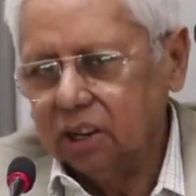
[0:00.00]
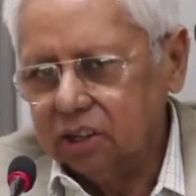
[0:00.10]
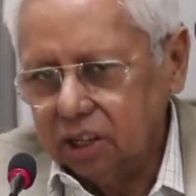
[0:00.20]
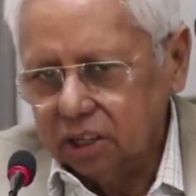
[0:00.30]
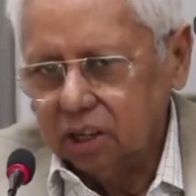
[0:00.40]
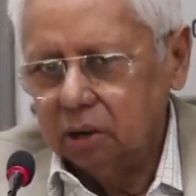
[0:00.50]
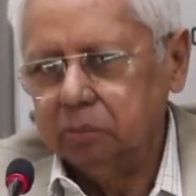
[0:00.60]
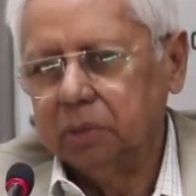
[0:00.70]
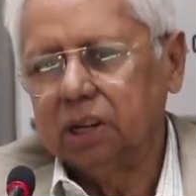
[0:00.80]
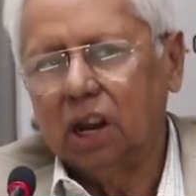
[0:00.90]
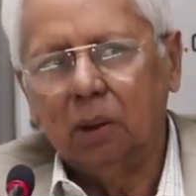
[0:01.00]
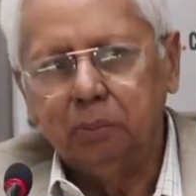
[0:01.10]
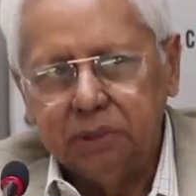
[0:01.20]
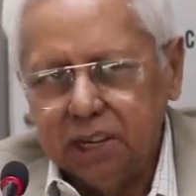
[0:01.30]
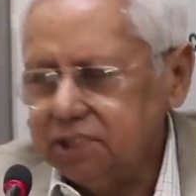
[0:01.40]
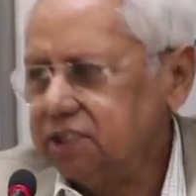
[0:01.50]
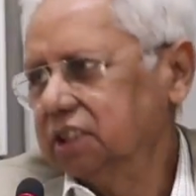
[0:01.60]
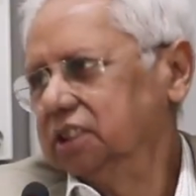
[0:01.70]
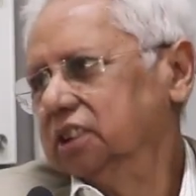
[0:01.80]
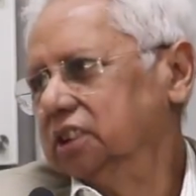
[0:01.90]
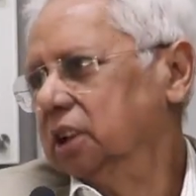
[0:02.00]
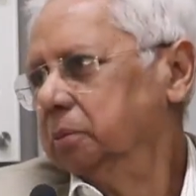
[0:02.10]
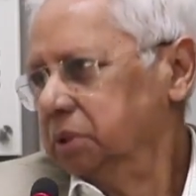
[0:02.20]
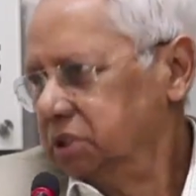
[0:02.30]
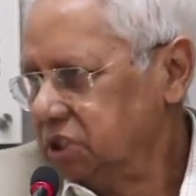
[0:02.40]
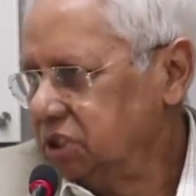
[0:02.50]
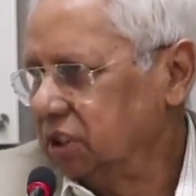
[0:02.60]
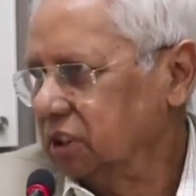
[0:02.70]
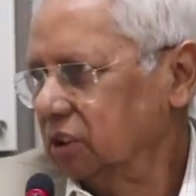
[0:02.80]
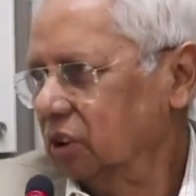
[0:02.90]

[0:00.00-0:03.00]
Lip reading: Indian government updated their position